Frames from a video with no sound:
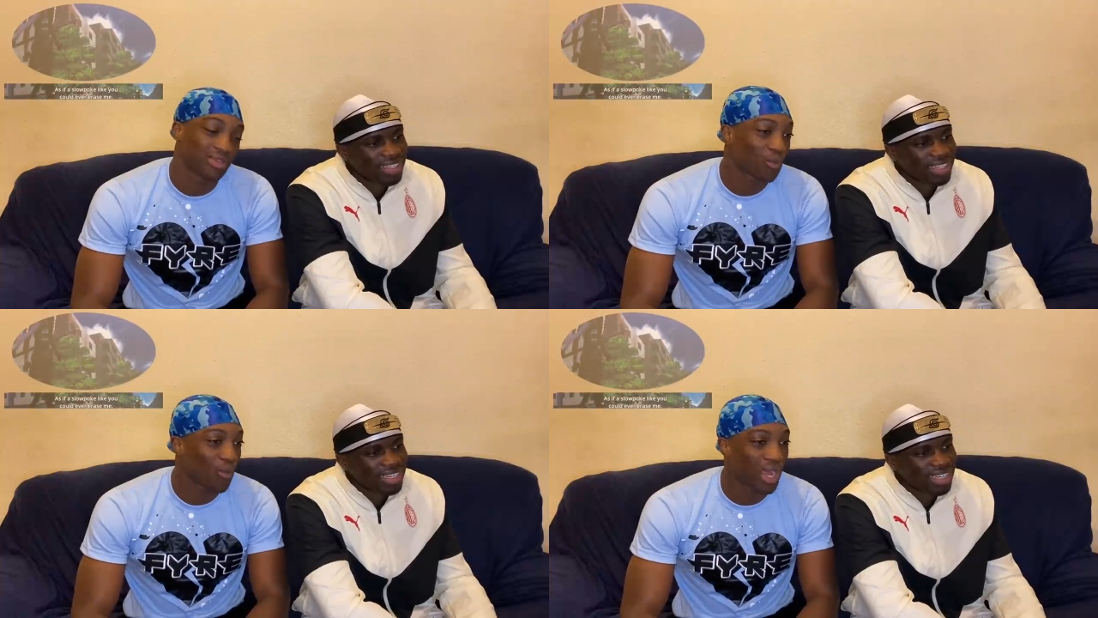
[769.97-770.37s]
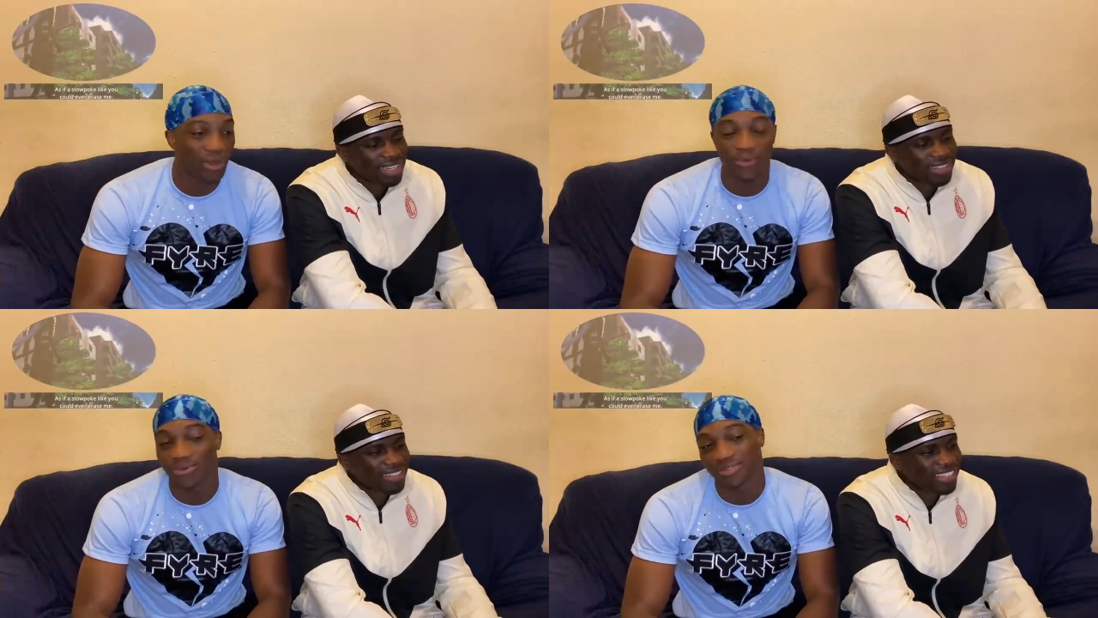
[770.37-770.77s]

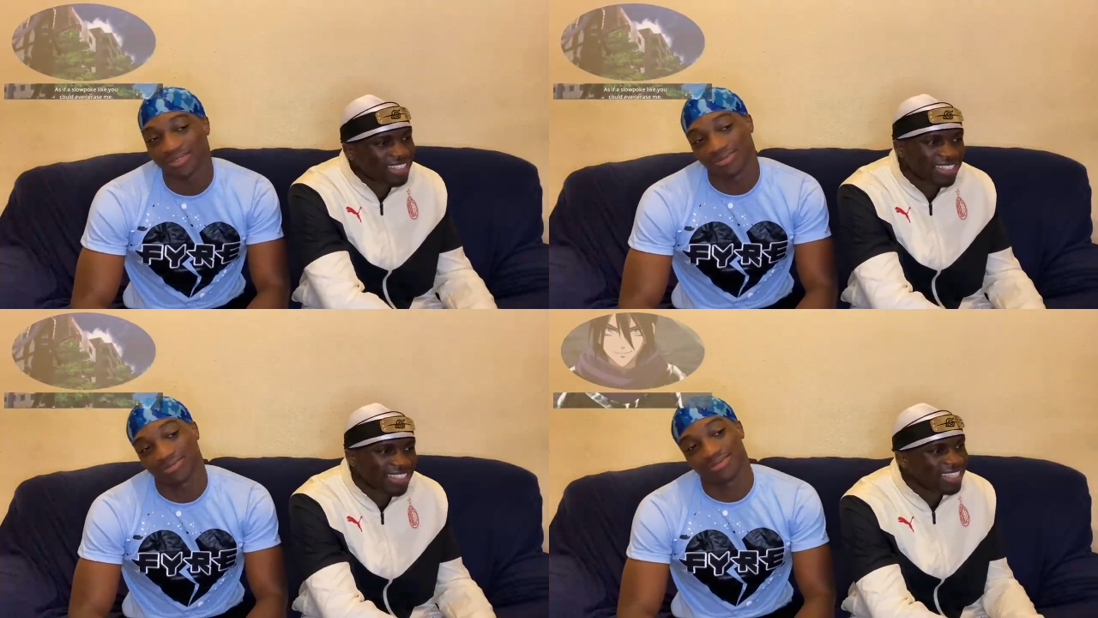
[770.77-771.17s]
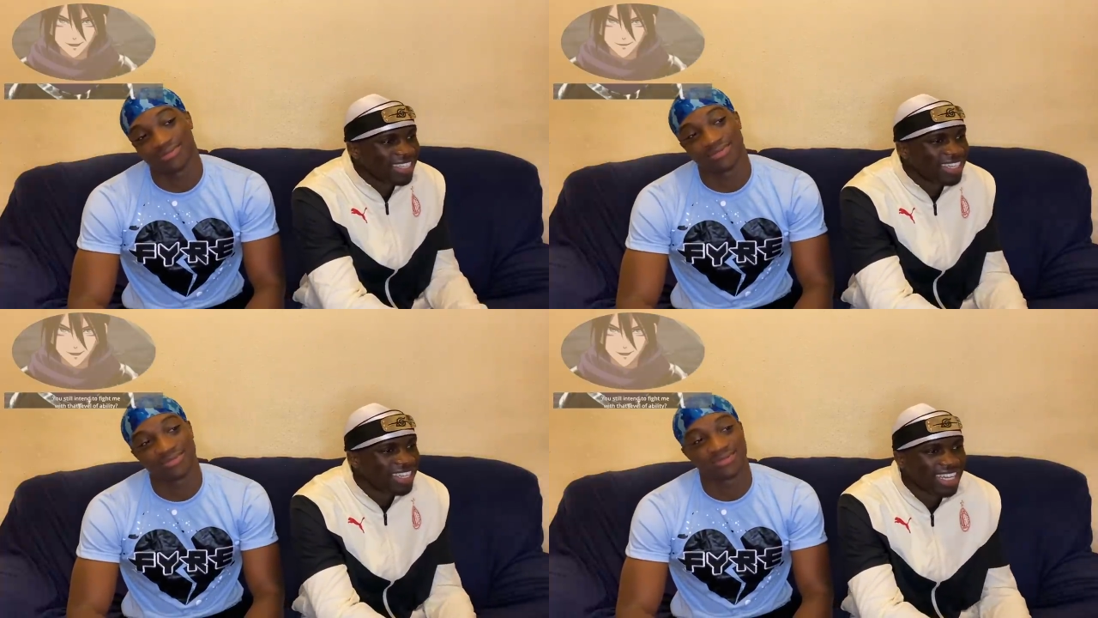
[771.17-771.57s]
Speaker 1: Wow.
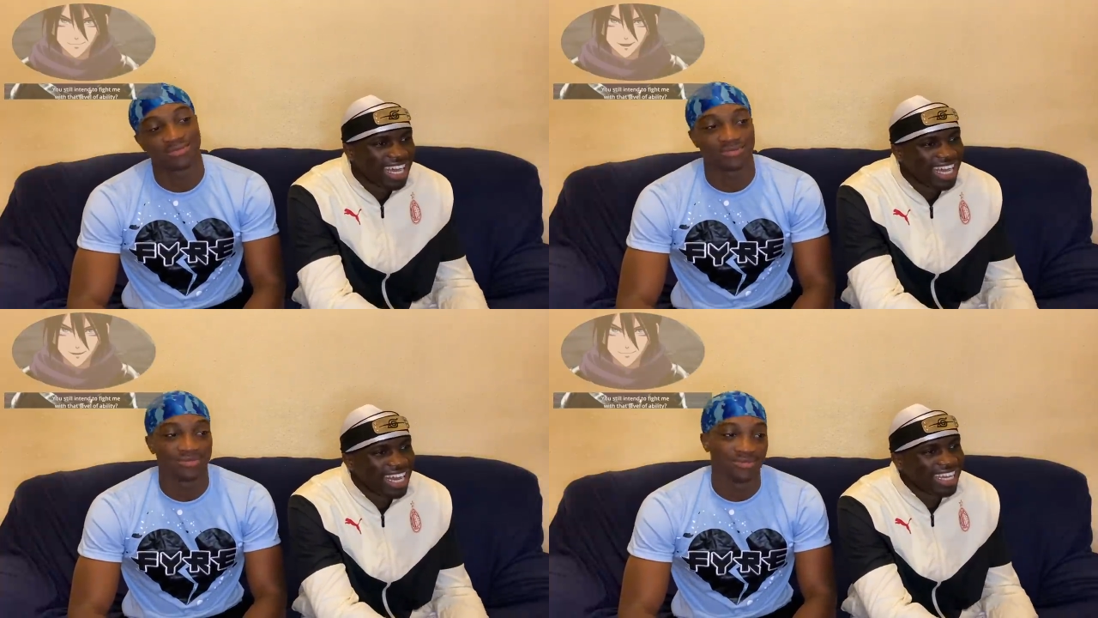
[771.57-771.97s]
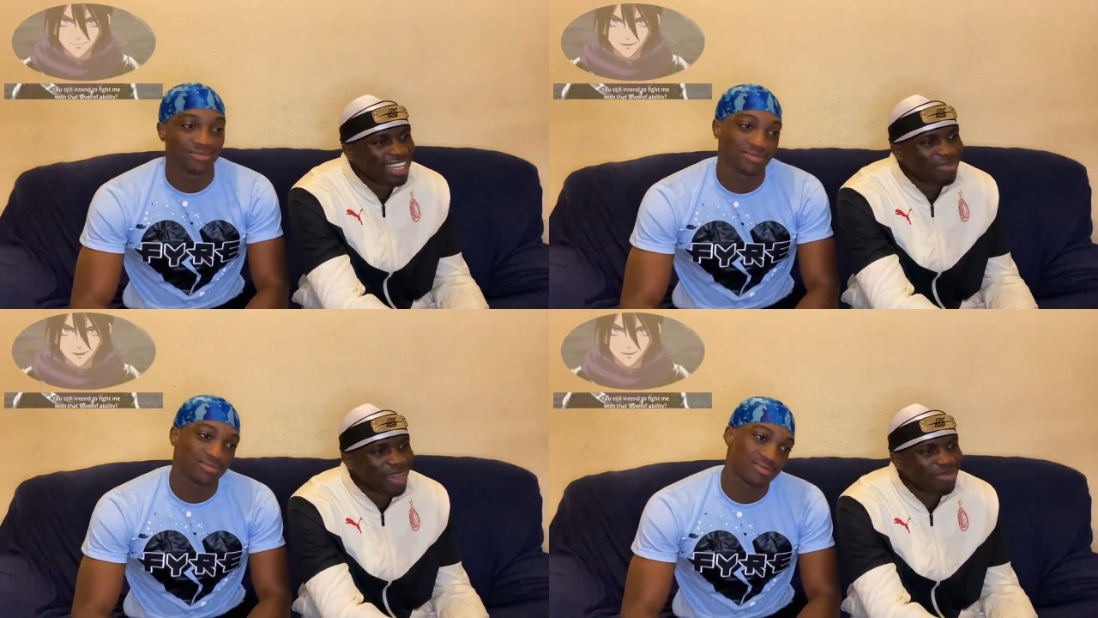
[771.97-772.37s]
I like
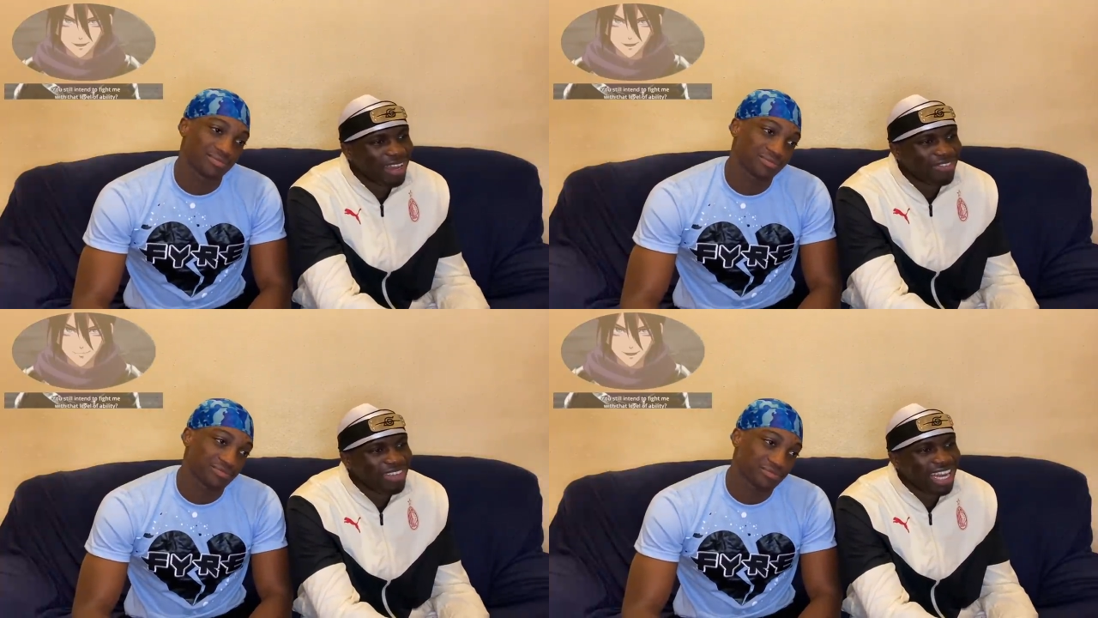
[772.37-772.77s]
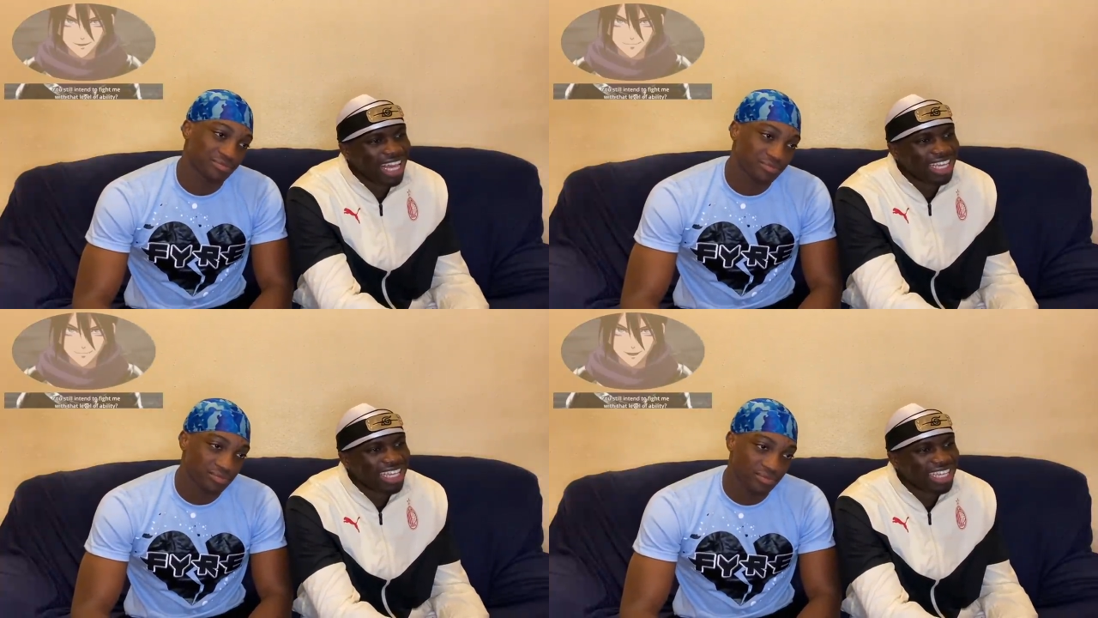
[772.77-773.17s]
him, man, but I feel
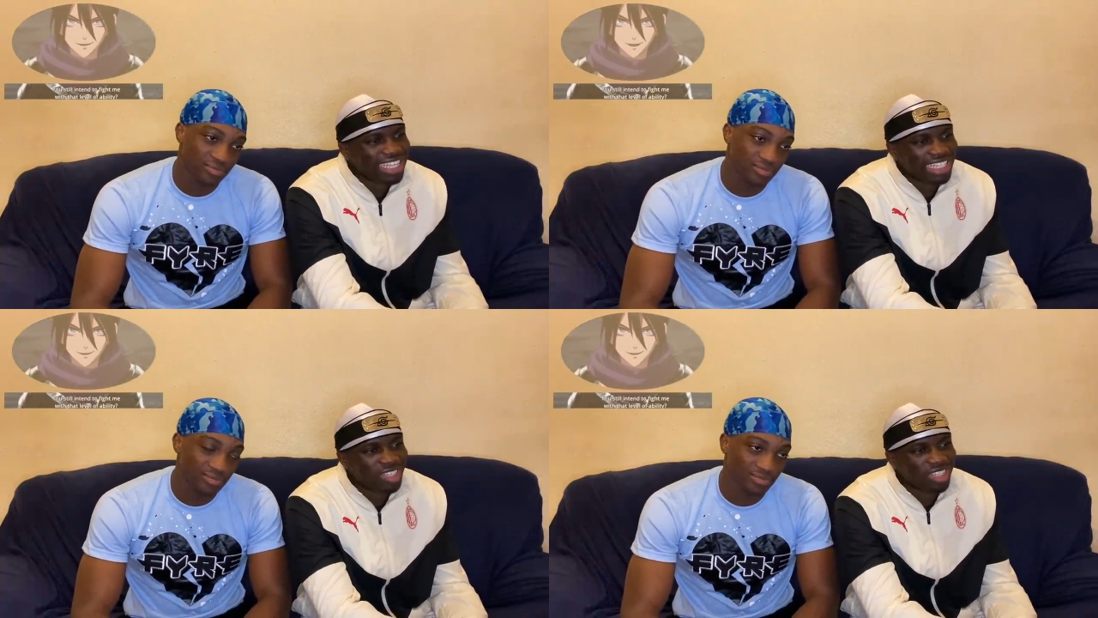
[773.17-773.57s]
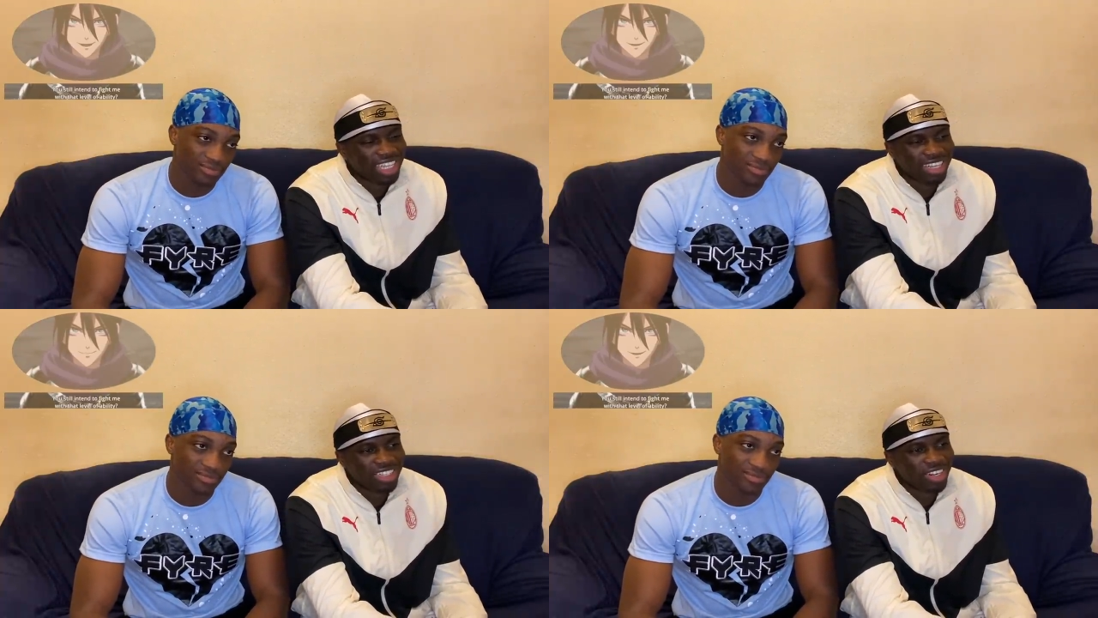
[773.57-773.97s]
like his jokes
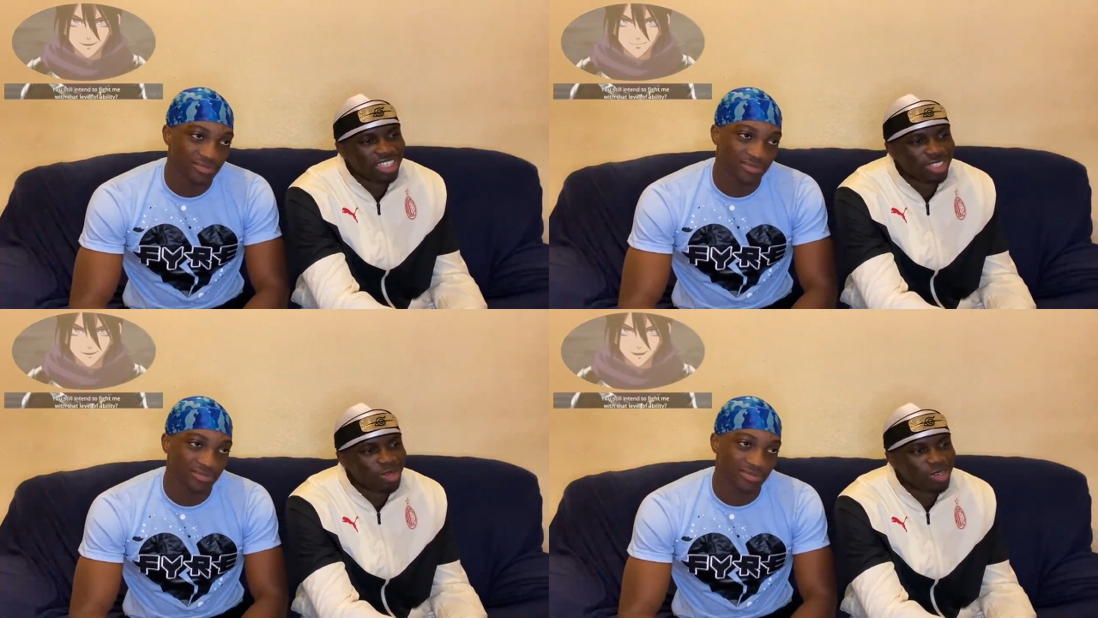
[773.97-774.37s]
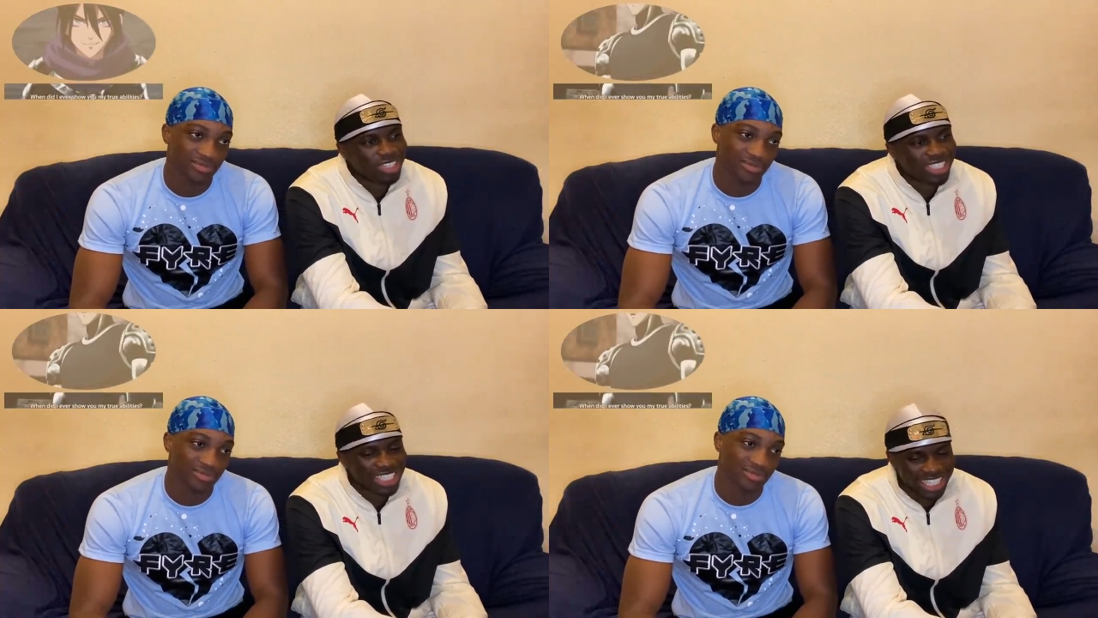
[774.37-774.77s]
have run his
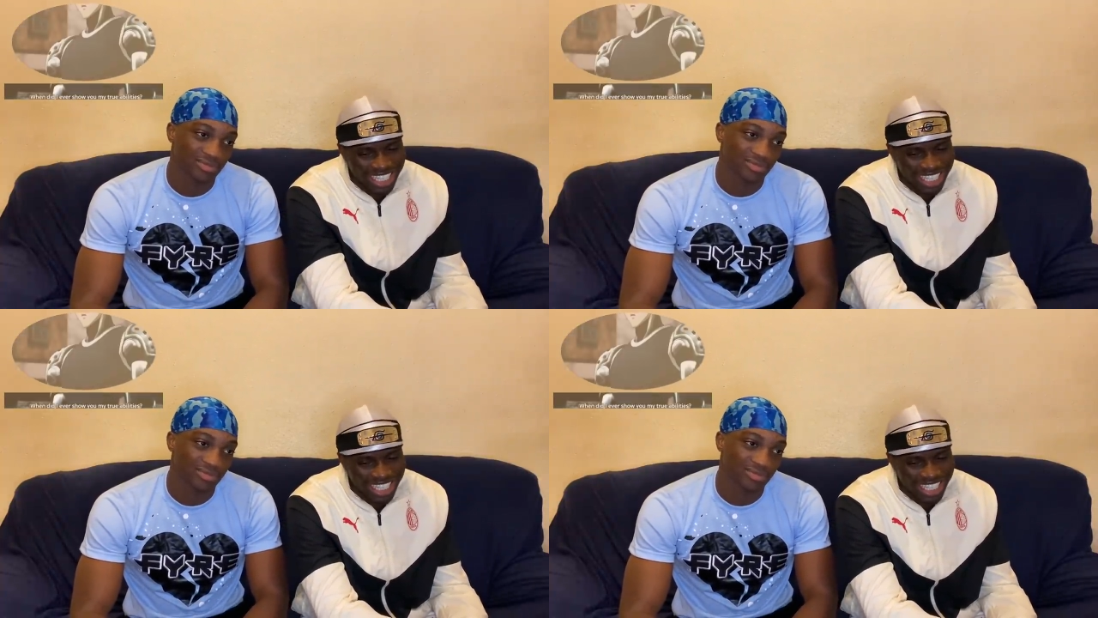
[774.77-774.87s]
course.